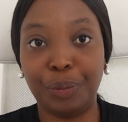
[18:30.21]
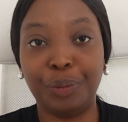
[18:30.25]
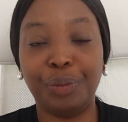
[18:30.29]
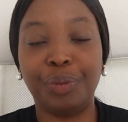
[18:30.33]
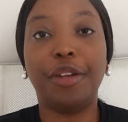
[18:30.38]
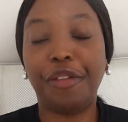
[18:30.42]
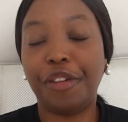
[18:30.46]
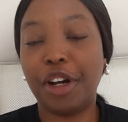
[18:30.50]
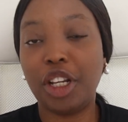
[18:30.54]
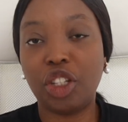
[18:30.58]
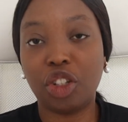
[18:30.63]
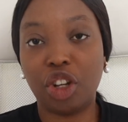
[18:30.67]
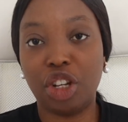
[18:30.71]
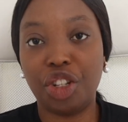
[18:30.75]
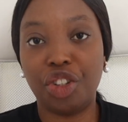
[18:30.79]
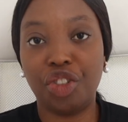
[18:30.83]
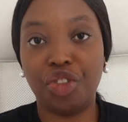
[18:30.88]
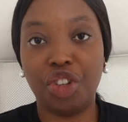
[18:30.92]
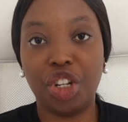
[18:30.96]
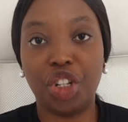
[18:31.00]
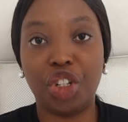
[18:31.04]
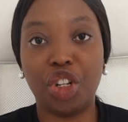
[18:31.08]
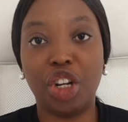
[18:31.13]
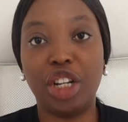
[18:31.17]
The first
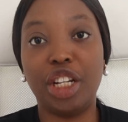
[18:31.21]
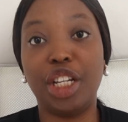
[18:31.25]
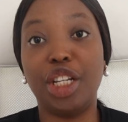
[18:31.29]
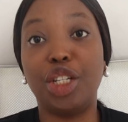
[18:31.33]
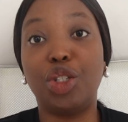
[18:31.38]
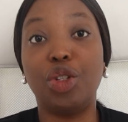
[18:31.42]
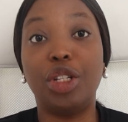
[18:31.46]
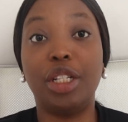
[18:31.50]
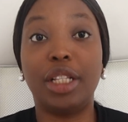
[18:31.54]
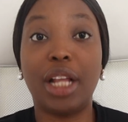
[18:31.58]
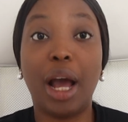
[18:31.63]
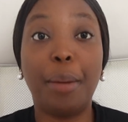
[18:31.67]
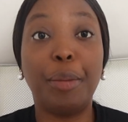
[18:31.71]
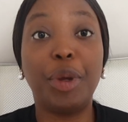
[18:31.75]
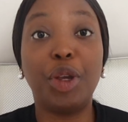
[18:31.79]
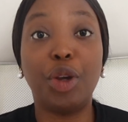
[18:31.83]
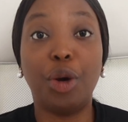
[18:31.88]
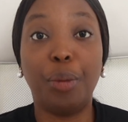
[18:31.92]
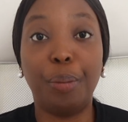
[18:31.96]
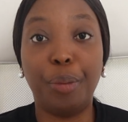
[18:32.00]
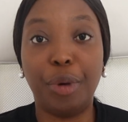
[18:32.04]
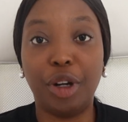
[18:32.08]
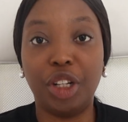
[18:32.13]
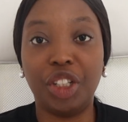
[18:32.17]
consideration is to determine
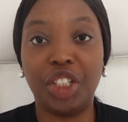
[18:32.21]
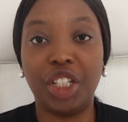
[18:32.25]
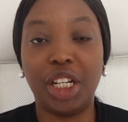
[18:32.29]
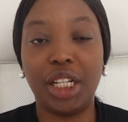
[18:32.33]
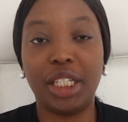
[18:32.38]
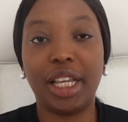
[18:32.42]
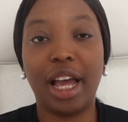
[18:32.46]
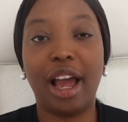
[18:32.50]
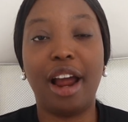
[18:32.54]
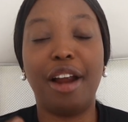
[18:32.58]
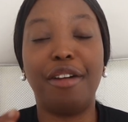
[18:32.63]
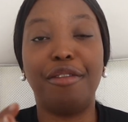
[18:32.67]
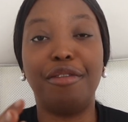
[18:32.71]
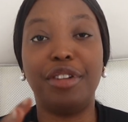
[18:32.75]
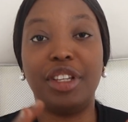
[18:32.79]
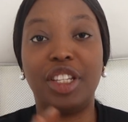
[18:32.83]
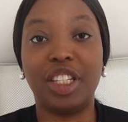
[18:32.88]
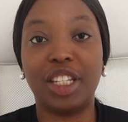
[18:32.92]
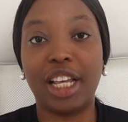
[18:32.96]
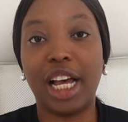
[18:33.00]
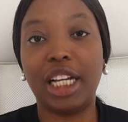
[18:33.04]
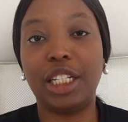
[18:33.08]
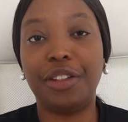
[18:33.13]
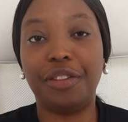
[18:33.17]
your budget and
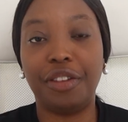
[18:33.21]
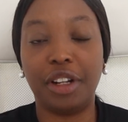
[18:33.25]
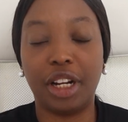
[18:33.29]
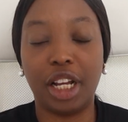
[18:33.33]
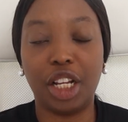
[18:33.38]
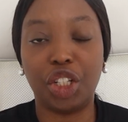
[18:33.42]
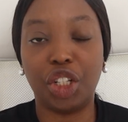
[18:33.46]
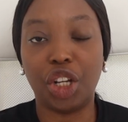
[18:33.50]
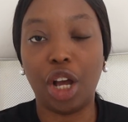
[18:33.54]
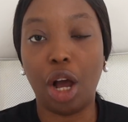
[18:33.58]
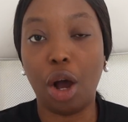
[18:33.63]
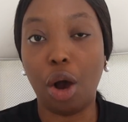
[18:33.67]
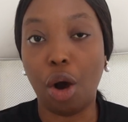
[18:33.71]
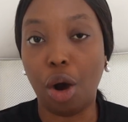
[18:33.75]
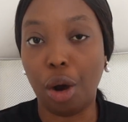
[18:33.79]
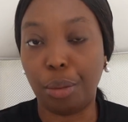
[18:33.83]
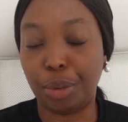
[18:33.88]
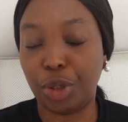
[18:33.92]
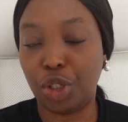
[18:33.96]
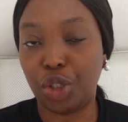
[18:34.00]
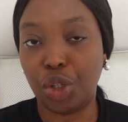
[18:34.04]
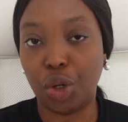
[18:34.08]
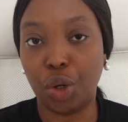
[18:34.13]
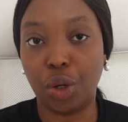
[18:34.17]
research financial
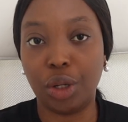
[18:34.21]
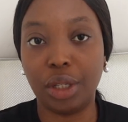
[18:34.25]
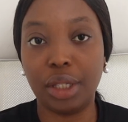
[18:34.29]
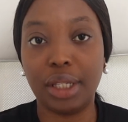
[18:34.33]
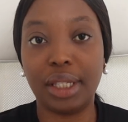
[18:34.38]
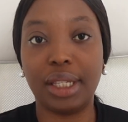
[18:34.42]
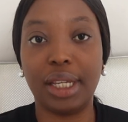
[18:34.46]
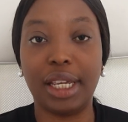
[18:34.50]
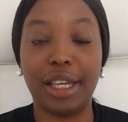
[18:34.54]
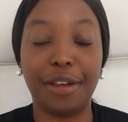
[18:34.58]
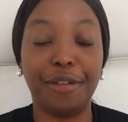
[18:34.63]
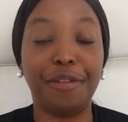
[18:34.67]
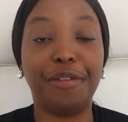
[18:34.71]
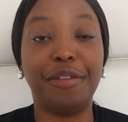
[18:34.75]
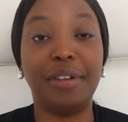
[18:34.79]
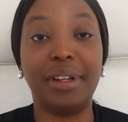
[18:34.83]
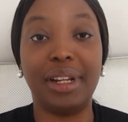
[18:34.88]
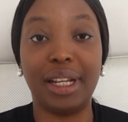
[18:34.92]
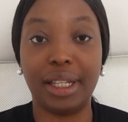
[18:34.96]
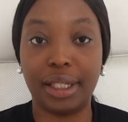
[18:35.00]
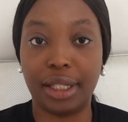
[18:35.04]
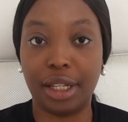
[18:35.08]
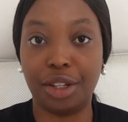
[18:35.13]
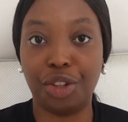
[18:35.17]
options if
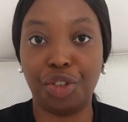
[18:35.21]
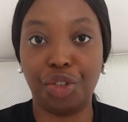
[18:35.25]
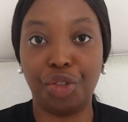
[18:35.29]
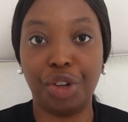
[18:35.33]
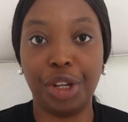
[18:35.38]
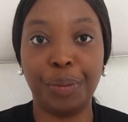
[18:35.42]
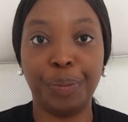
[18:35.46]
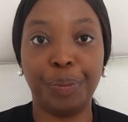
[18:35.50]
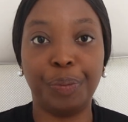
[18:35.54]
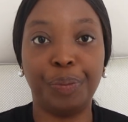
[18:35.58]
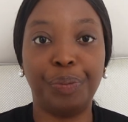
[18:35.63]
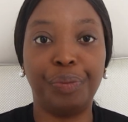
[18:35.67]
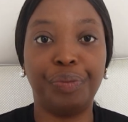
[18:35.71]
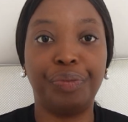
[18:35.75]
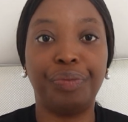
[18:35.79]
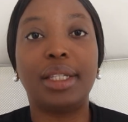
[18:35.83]
necessary.